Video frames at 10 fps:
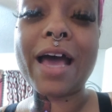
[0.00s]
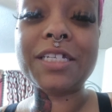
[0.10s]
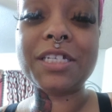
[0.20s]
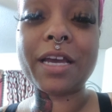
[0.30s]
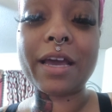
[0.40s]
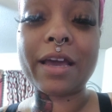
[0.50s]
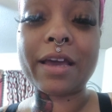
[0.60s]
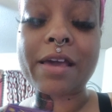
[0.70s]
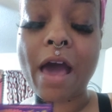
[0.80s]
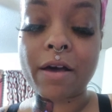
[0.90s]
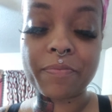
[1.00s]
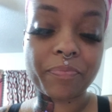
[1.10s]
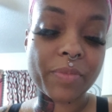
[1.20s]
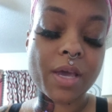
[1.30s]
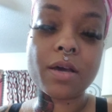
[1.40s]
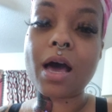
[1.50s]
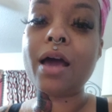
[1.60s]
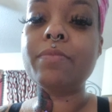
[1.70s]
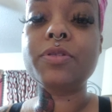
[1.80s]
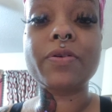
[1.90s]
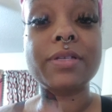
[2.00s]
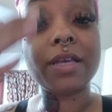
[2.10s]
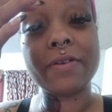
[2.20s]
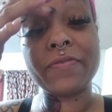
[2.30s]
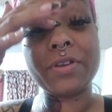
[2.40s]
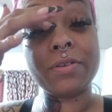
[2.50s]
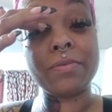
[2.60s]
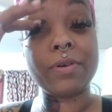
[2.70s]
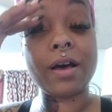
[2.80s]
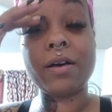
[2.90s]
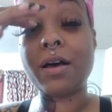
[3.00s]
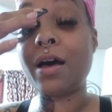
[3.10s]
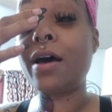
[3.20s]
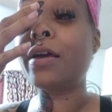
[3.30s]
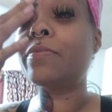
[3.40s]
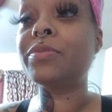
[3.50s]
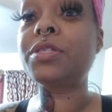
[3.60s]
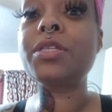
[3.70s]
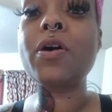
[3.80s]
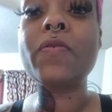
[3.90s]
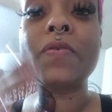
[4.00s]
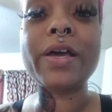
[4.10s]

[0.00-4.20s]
Ashe. I am so excited for you. I am so